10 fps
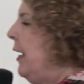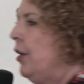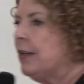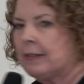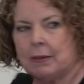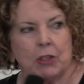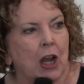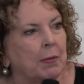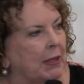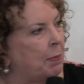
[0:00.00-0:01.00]
You know,
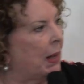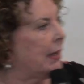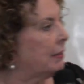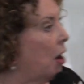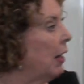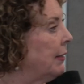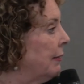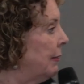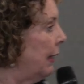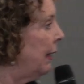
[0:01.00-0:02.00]
sometimes he plays hide and
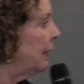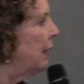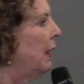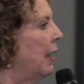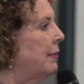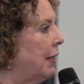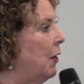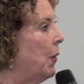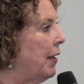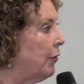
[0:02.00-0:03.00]
seek. Has
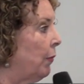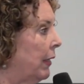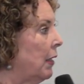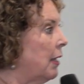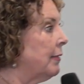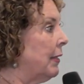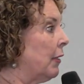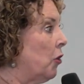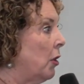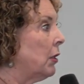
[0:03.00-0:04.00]
anyone ever realized
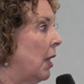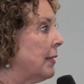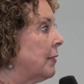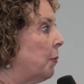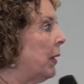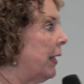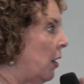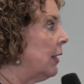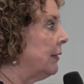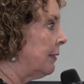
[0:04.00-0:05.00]
that God likes to play
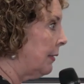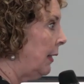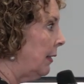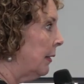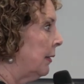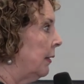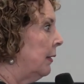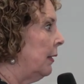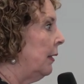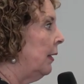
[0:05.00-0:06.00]
hide and seek? Yes.
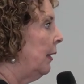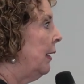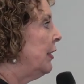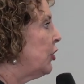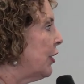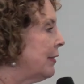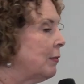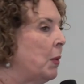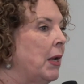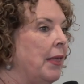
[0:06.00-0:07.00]

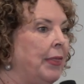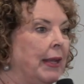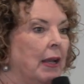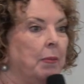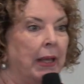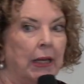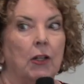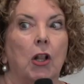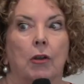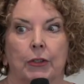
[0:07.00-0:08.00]
Just when I think I'm getting
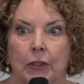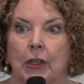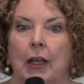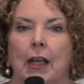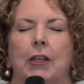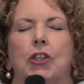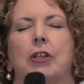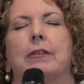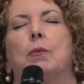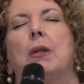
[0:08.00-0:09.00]
close,
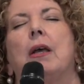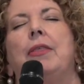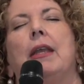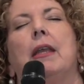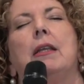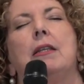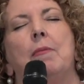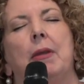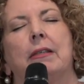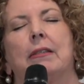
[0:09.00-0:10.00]
just when I think
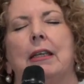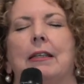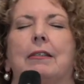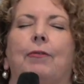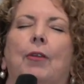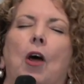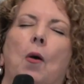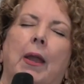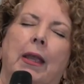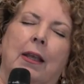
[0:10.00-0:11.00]
intimacy is
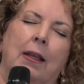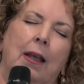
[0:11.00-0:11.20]
flowing.